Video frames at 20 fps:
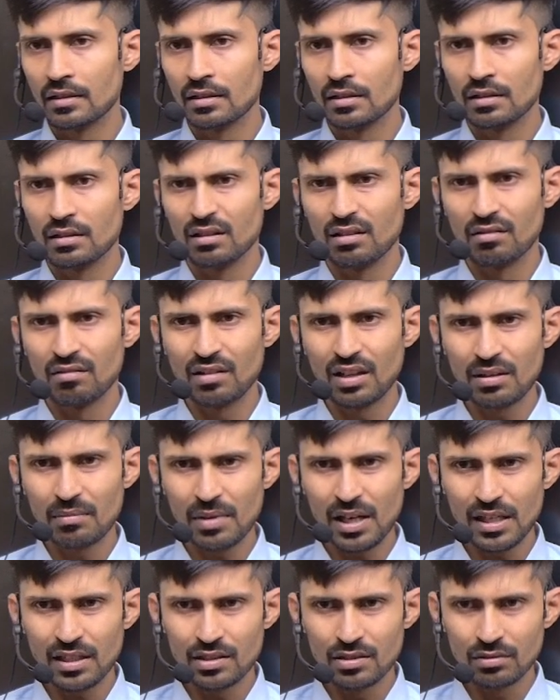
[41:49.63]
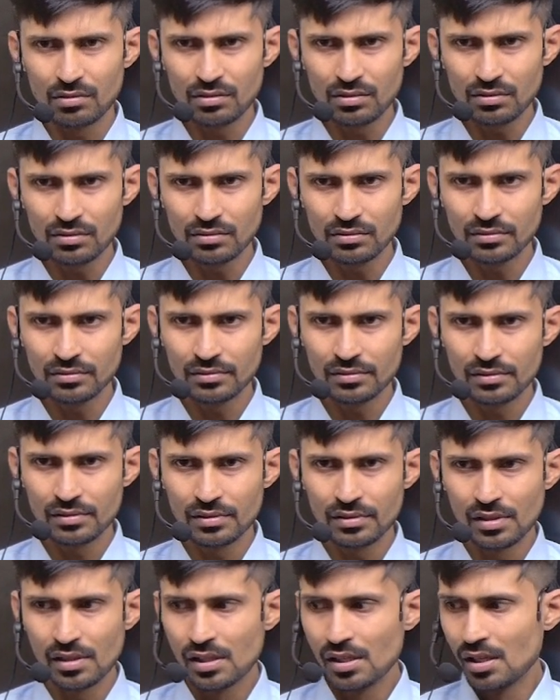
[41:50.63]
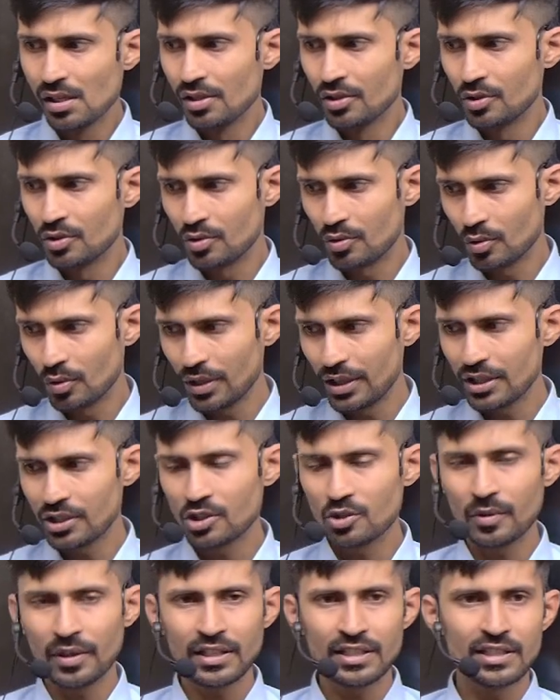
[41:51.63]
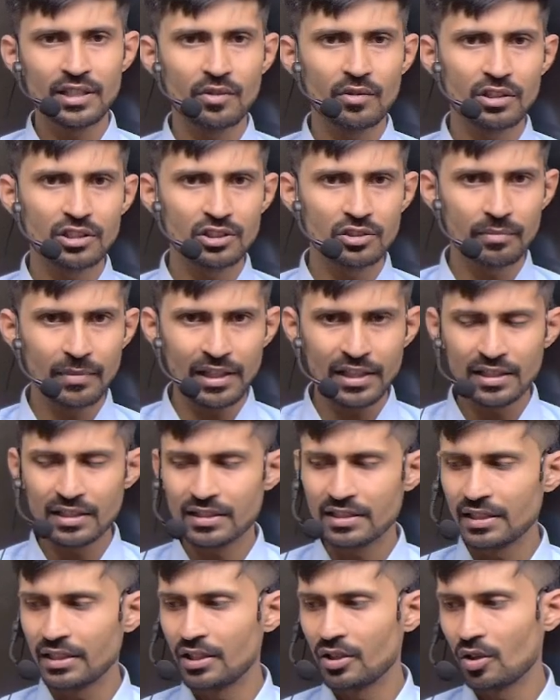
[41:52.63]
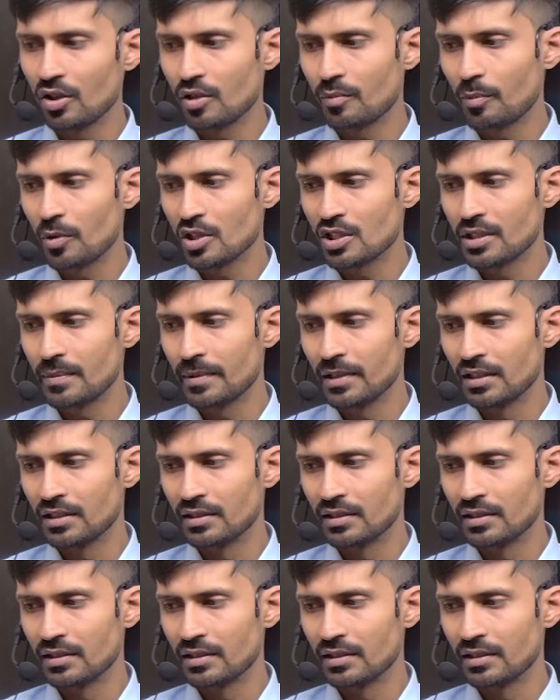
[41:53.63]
1 by 2. 2 raised to x equals to minus 3. Not possible.